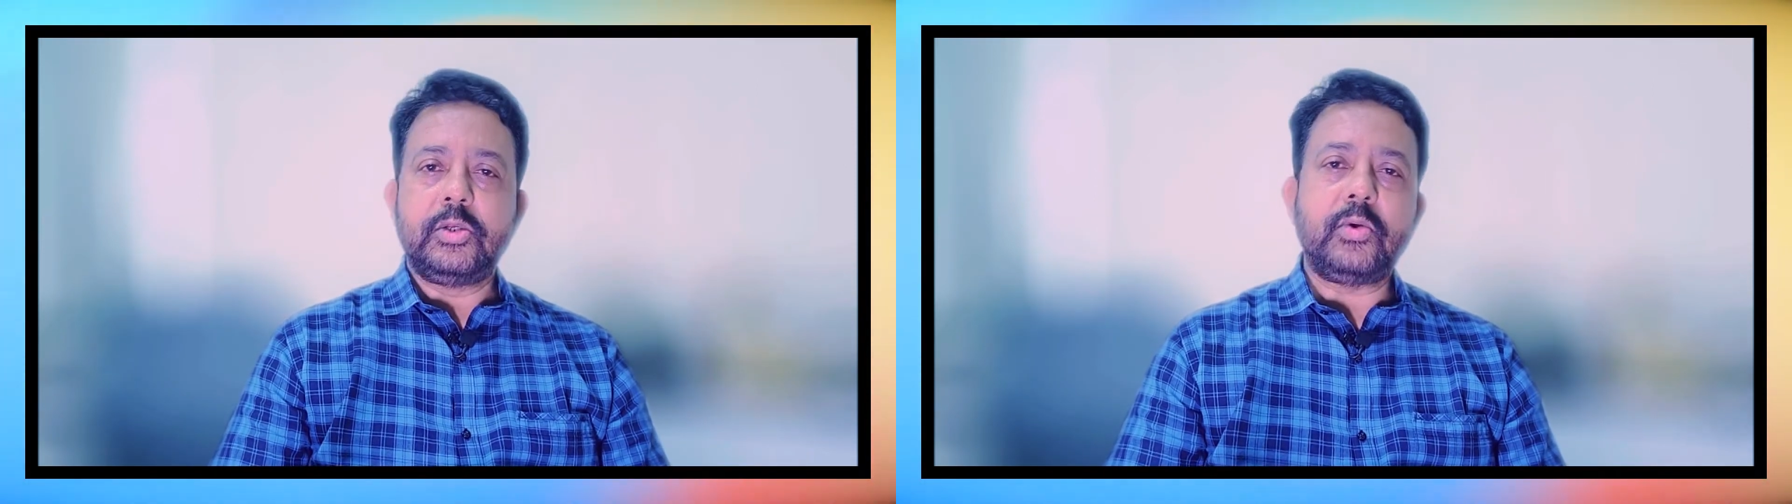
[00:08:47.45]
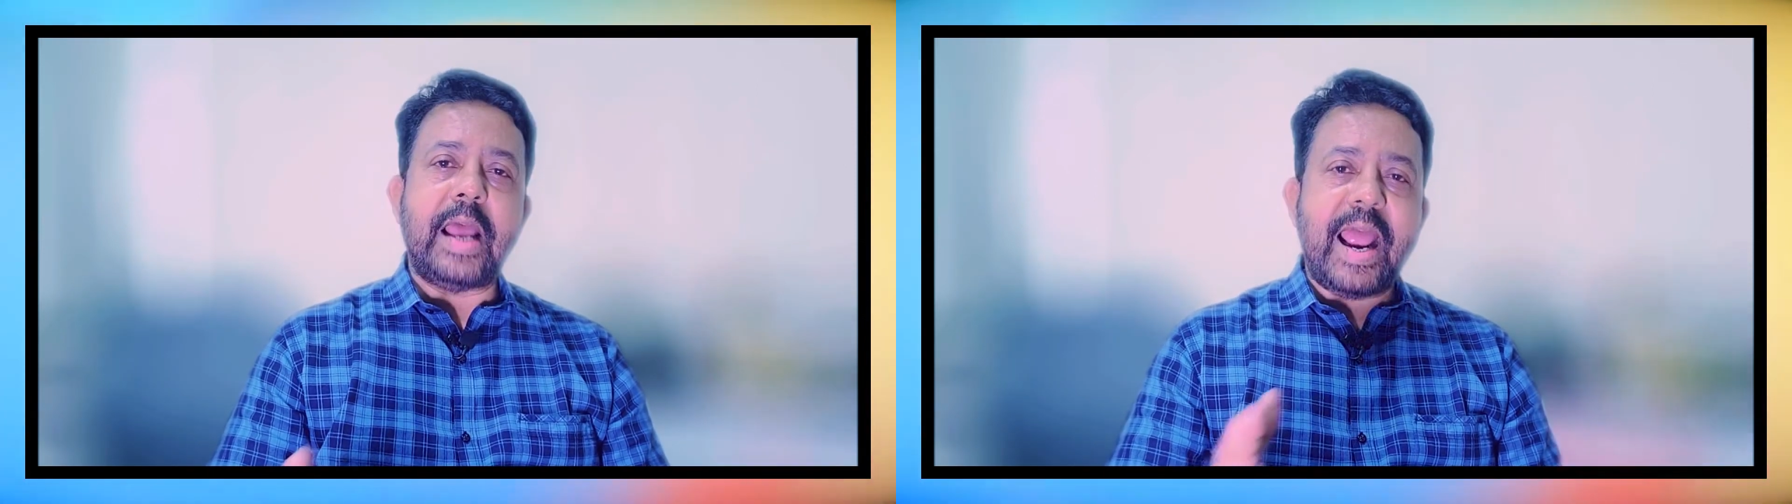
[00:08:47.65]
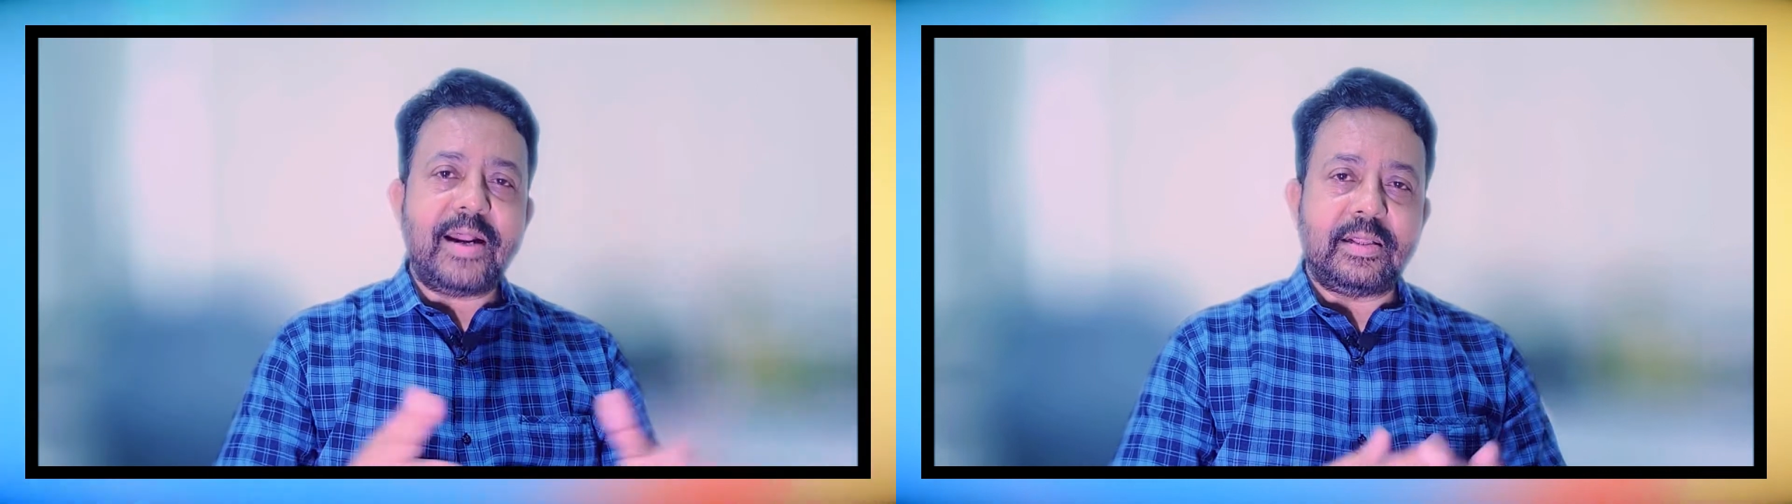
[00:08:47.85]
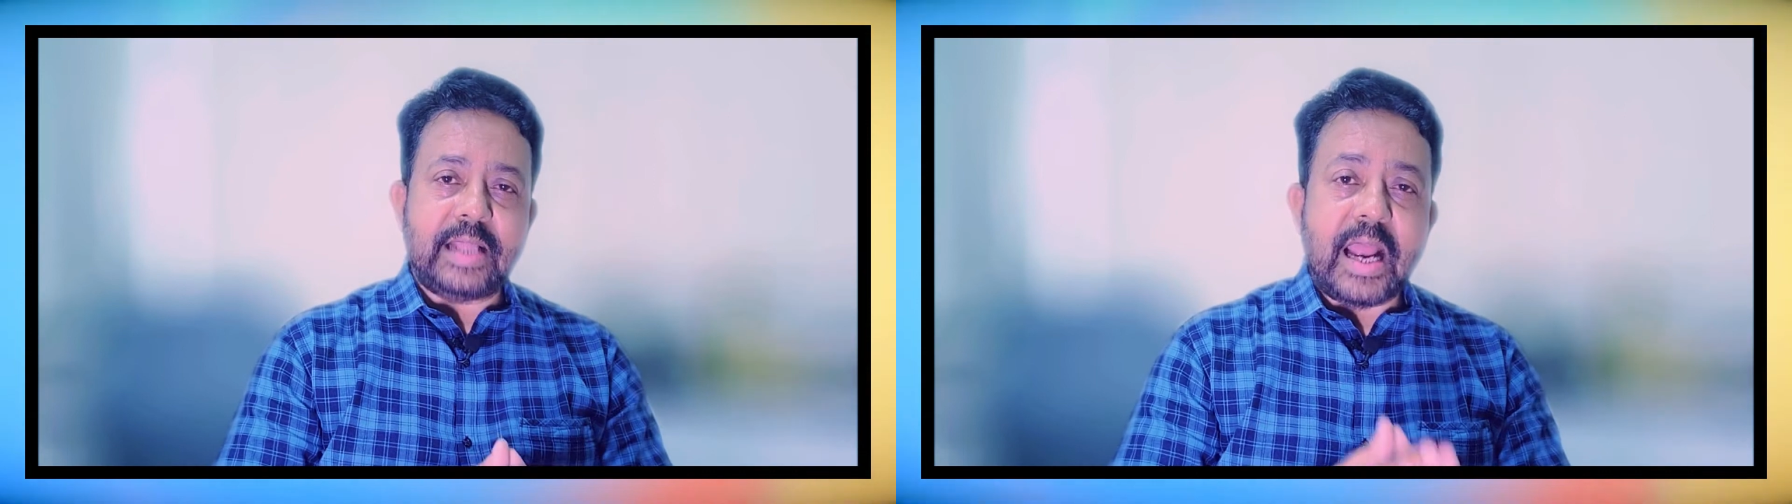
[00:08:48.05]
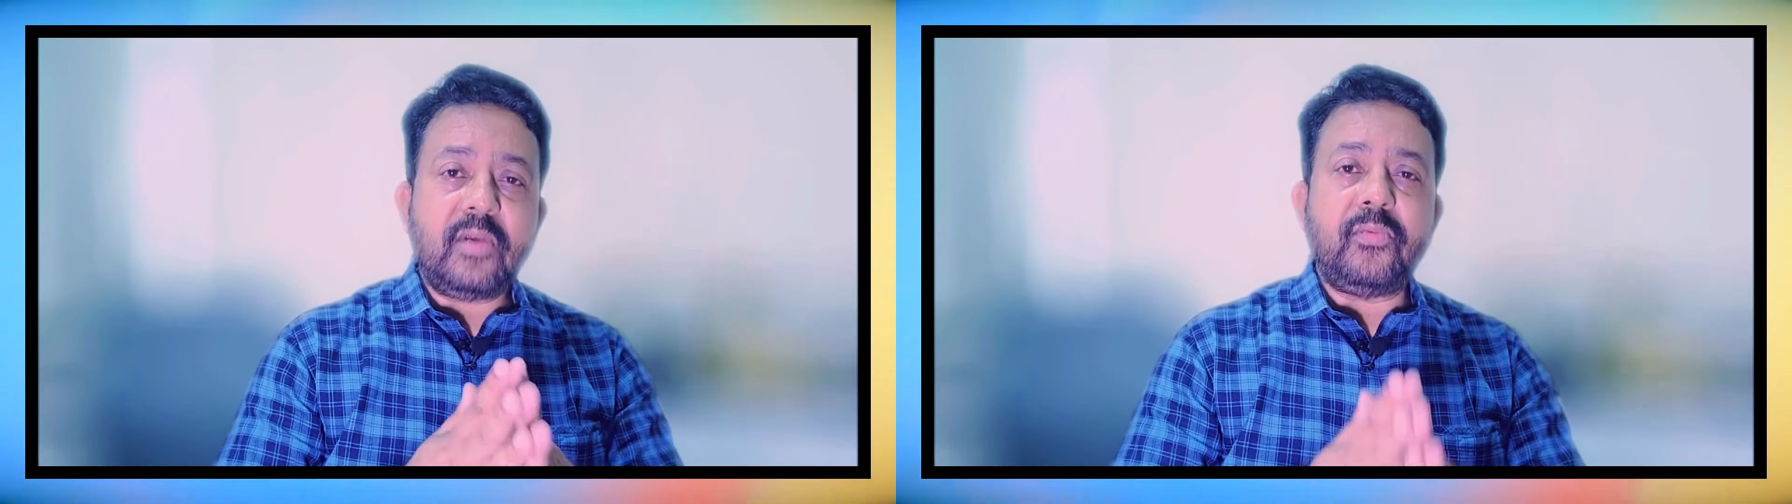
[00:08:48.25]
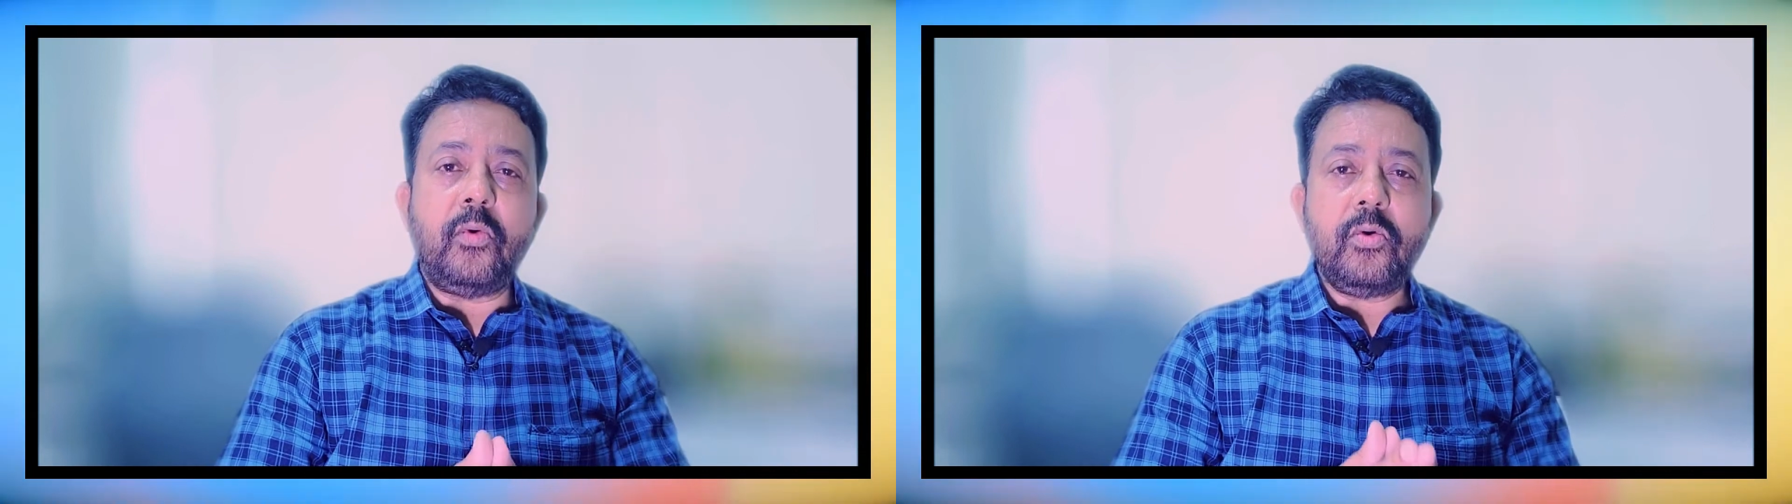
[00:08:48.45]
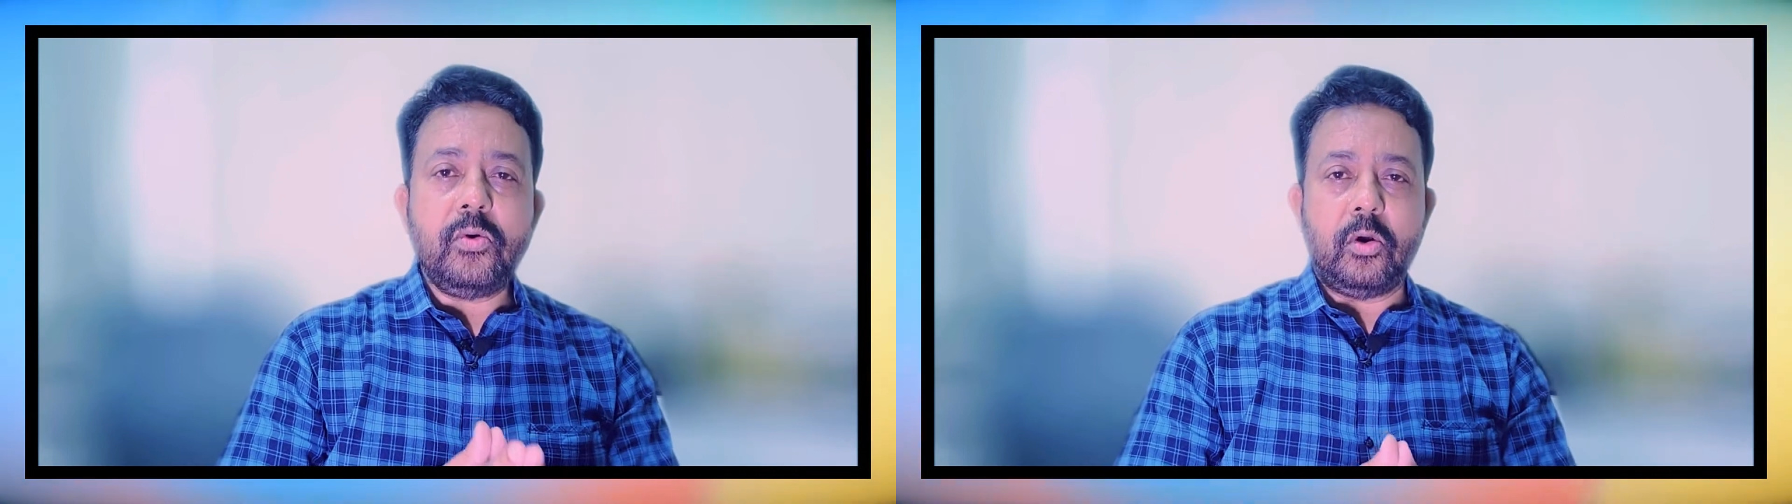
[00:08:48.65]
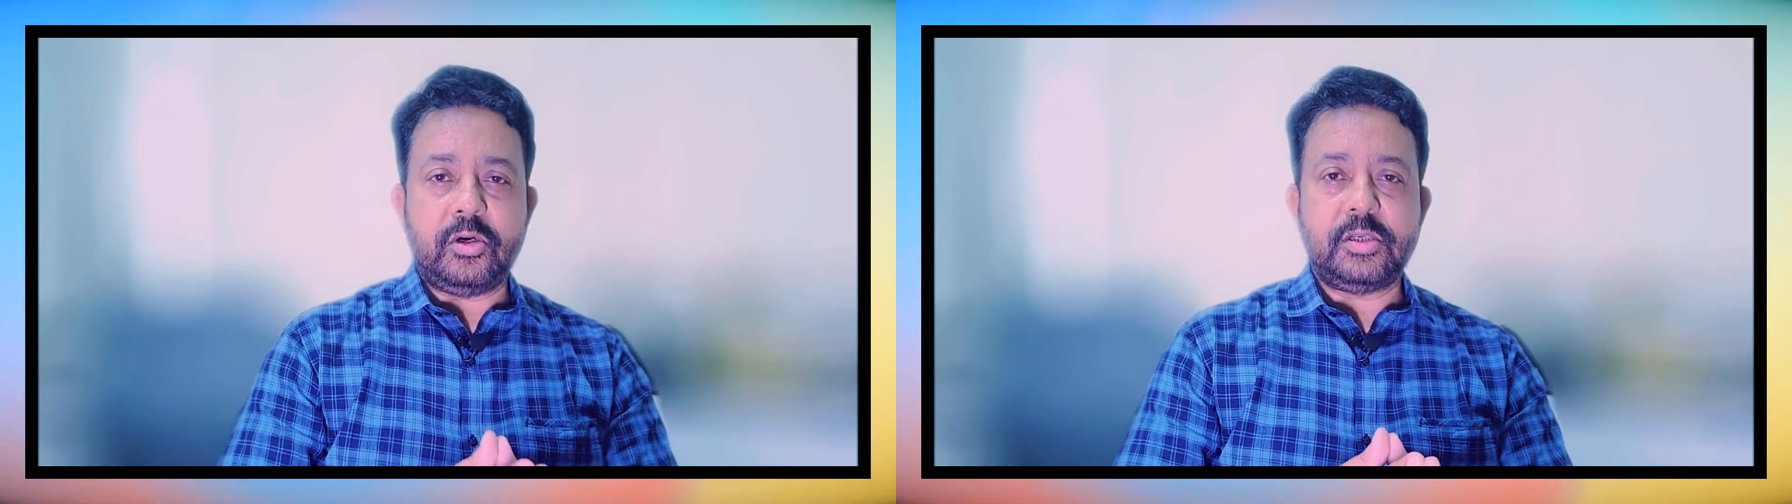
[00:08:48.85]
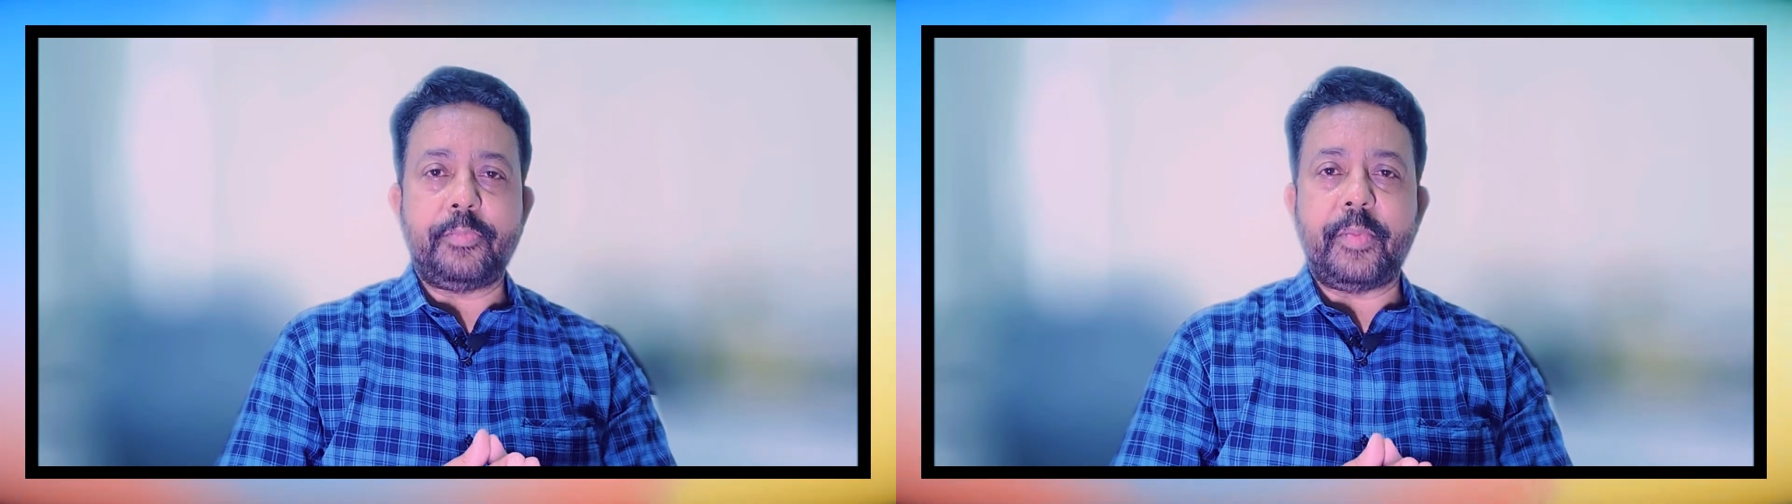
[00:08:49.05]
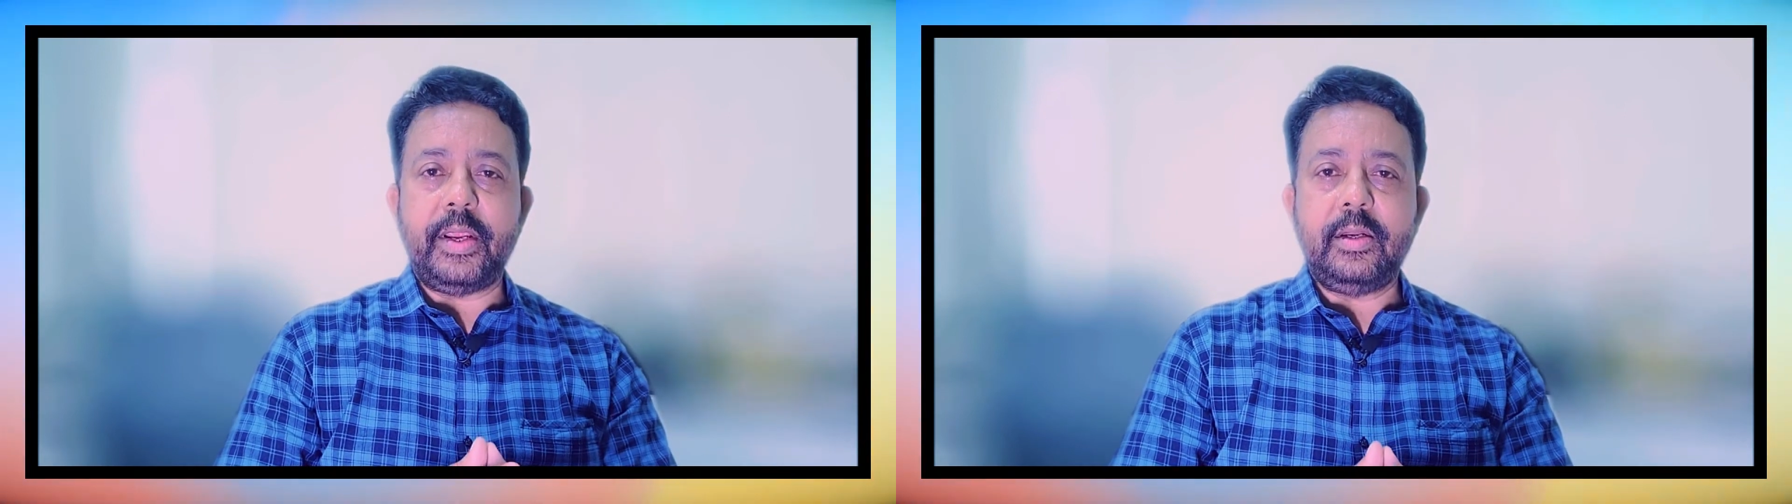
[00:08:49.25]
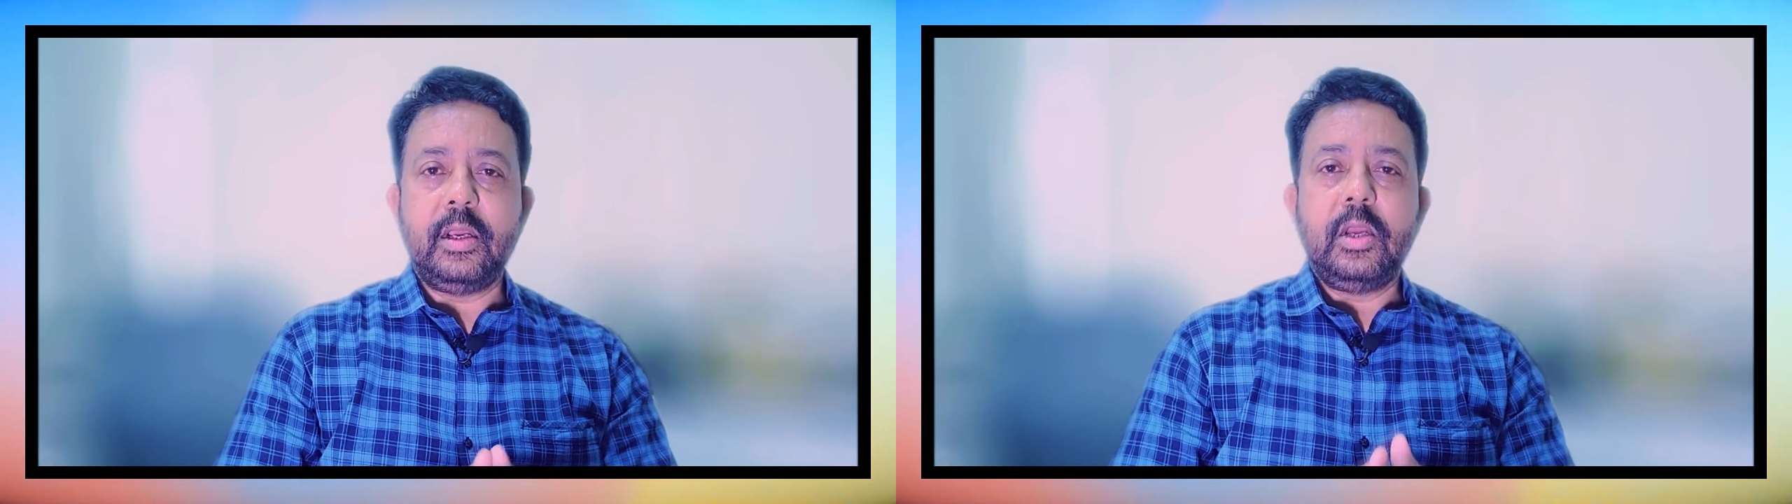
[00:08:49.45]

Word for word: So at that 4 knot speed,